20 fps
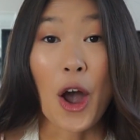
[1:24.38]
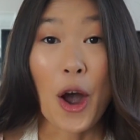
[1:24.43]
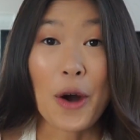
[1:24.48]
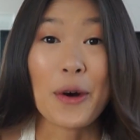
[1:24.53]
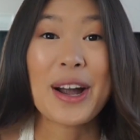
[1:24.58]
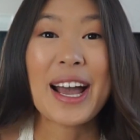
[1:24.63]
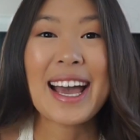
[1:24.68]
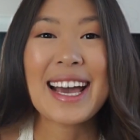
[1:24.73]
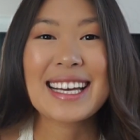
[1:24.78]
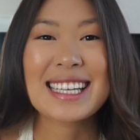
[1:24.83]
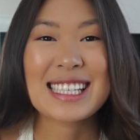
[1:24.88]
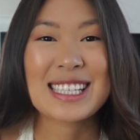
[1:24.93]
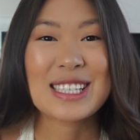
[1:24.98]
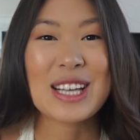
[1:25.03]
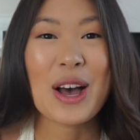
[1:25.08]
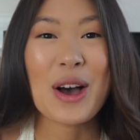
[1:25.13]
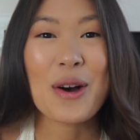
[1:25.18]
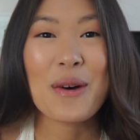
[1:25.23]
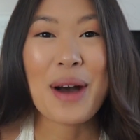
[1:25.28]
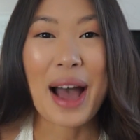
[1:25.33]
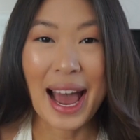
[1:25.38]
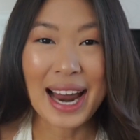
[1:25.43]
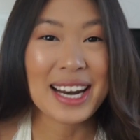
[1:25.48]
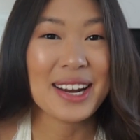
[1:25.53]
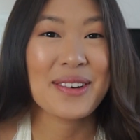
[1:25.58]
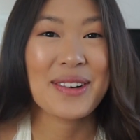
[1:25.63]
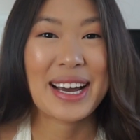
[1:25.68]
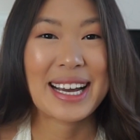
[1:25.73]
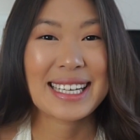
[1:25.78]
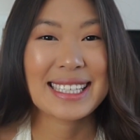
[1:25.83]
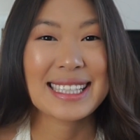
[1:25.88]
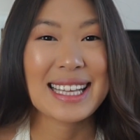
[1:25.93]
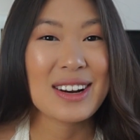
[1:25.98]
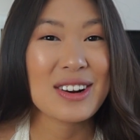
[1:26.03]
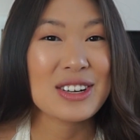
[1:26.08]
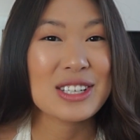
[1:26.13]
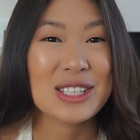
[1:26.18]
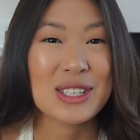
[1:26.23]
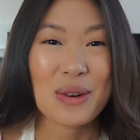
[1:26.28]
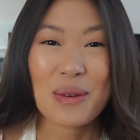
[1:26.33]
Okay, so anyways,
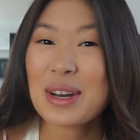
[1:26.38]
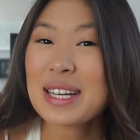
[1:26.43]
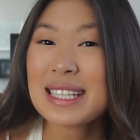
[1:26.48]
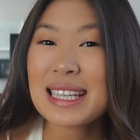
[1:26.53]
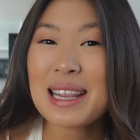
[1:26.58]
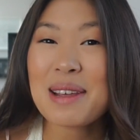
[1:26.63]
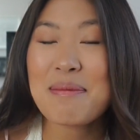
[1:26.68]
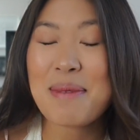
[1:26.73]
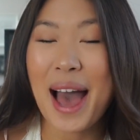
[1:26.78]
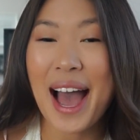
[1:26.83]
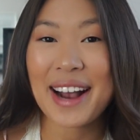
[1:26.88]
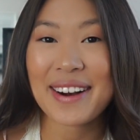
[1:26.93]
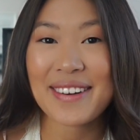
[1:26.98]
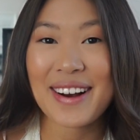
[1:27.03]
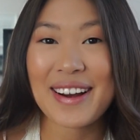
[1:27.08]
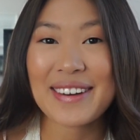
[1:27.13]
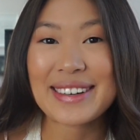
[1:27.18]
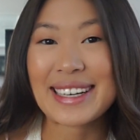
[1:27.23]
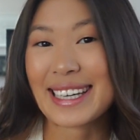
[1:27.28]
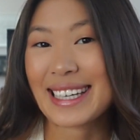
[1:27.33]
there's noise in the background.